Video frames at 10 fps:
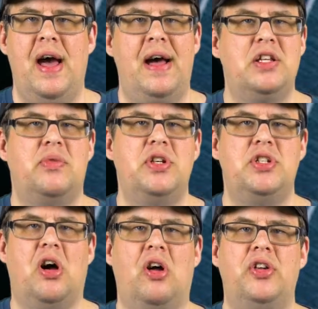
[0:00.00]
As a
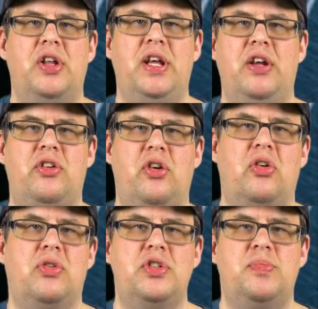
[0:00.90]
result, the
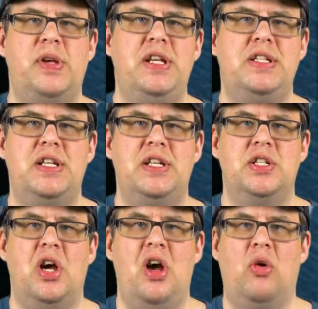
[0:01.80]
Eternal
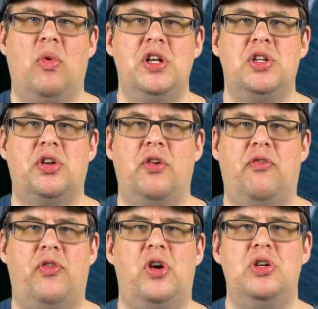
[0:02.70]
species was on the
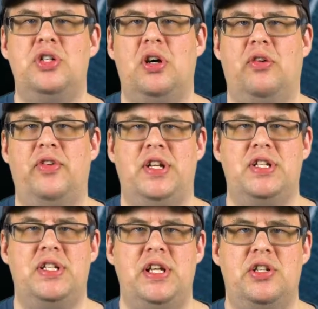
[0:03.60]
verge of
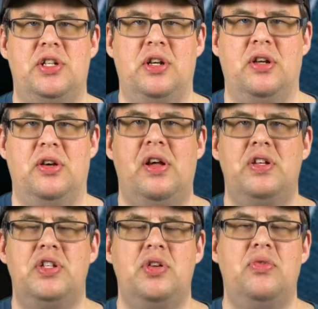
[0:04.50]
extinction.
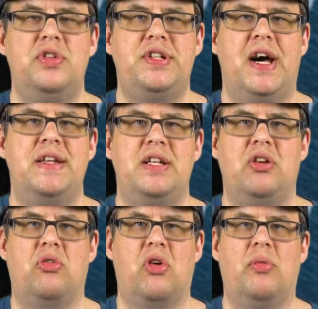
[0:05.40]
Soon
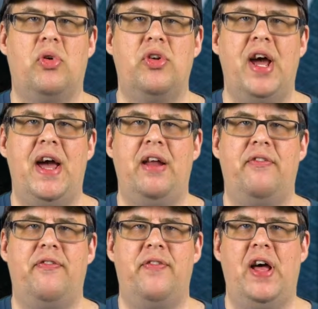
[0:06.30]
Titan crumbled
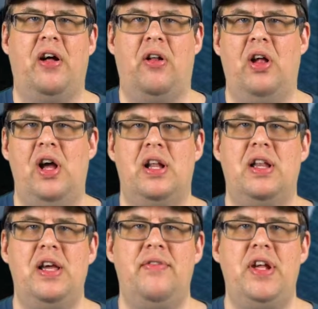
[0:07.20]
and fell,
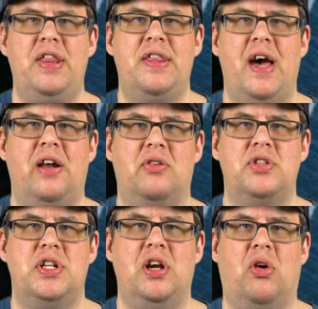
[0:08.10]
leaving
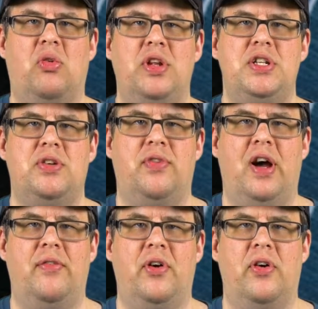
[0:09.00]
Thanos the only
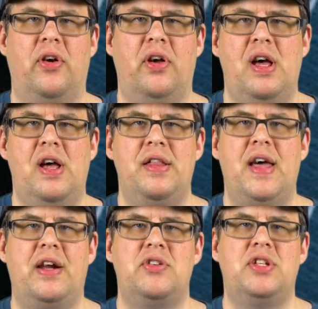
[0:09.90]
survivor.
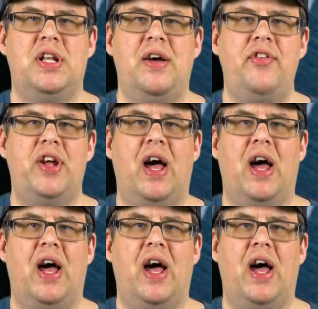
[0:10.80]
Thanos left